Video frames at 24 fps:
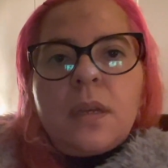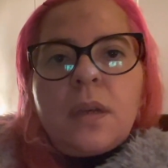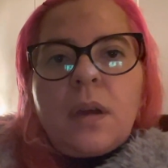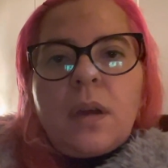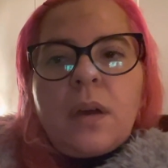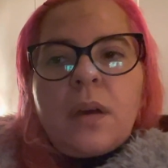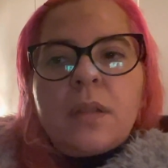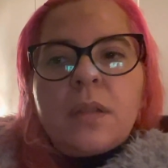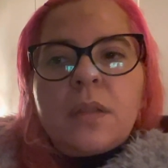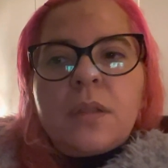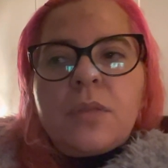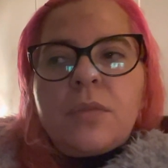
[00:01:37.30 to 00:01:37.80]

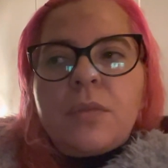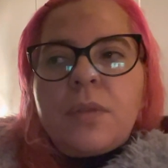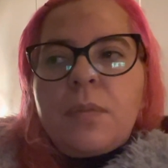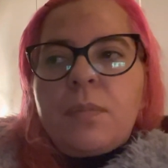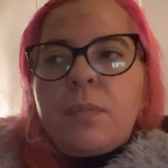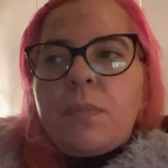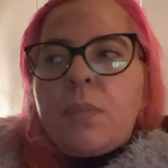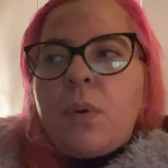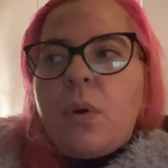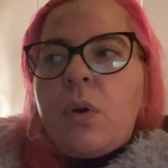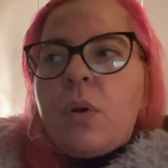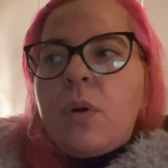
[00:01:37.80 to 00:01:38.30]
On the three
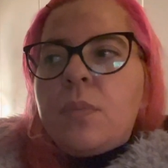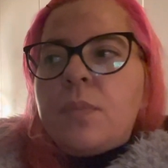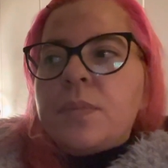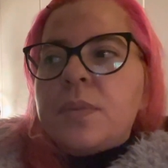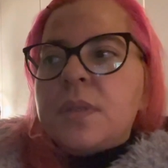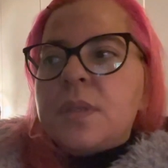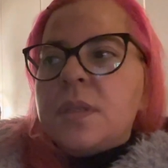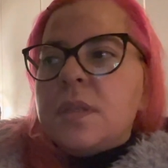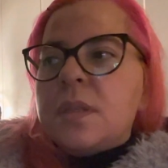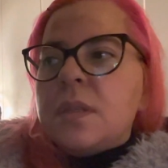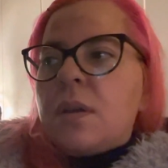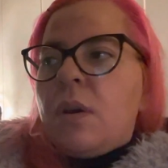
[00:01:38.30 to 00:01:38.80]

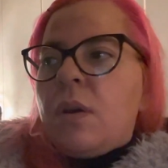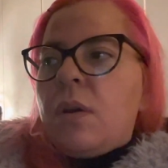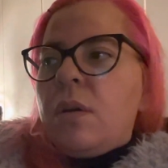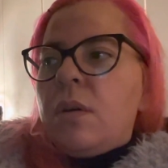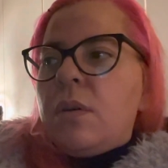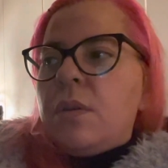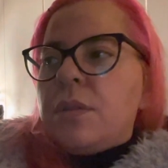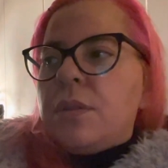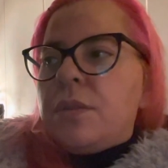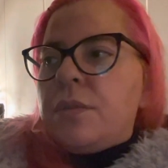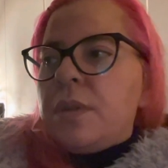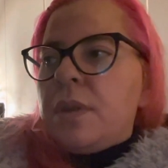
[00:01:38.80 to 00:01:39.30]
polyps,
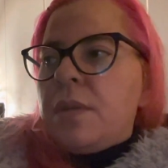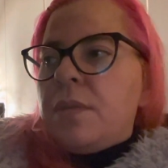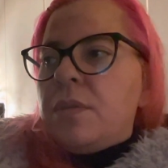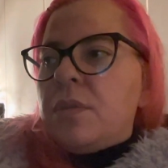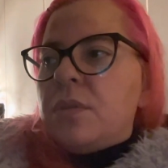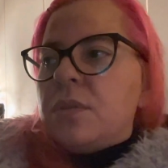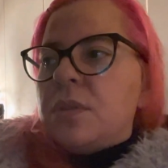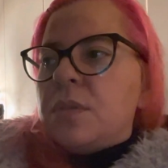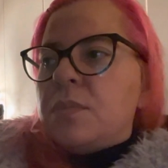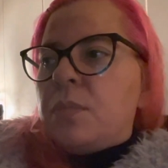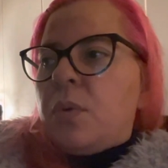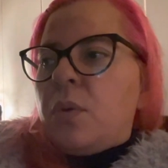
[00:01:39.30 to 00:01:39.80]
all three of
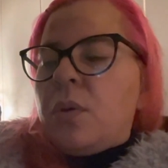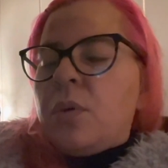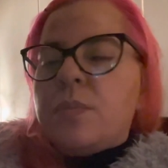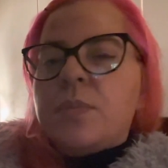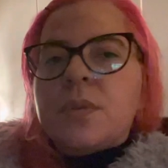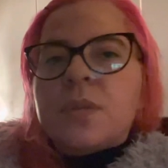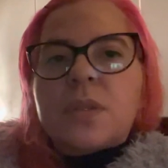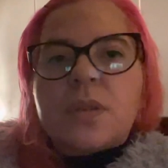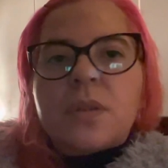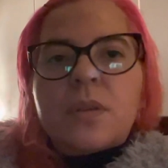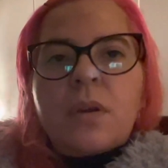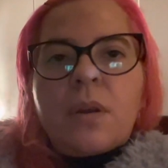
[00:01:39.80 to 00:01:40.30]
those
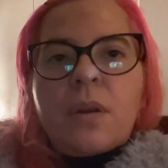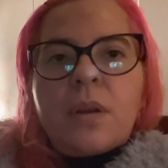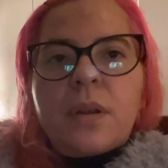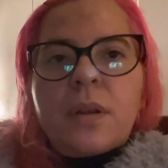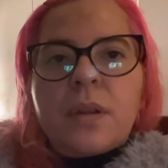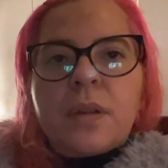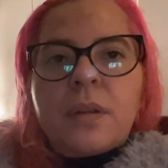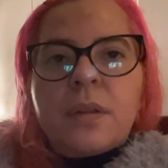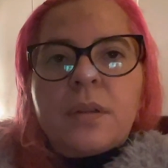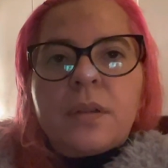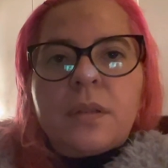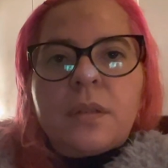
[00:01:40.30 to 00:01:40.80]
polyps
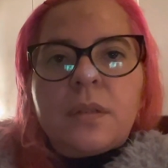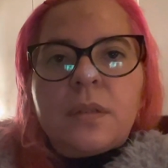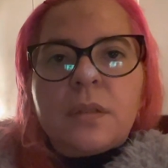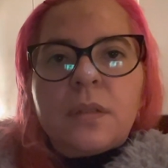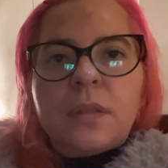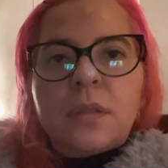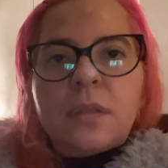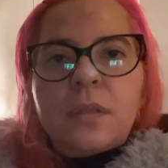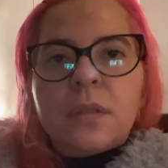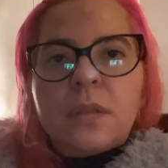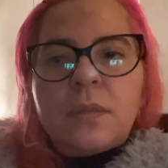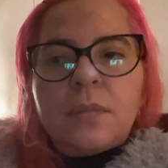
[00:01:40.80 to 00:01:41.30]
are
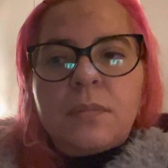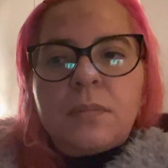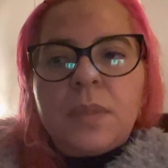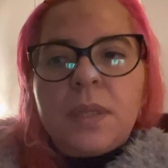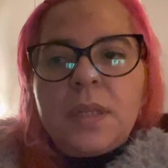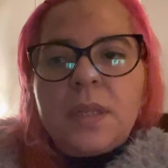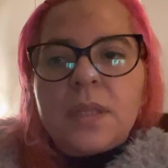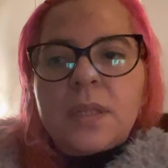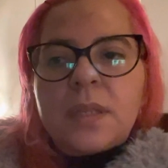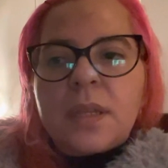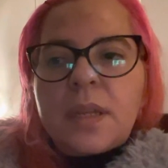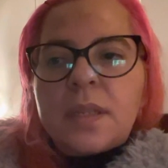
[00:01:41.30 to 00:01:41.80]

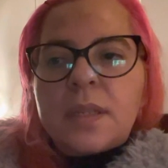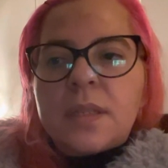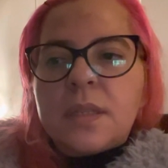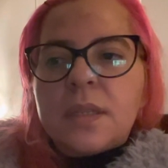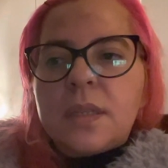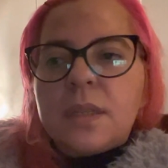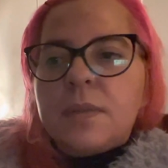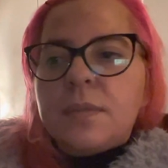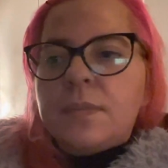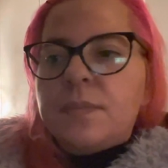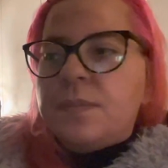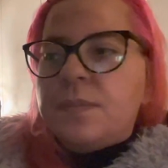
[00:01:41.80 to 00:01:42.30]
being tested.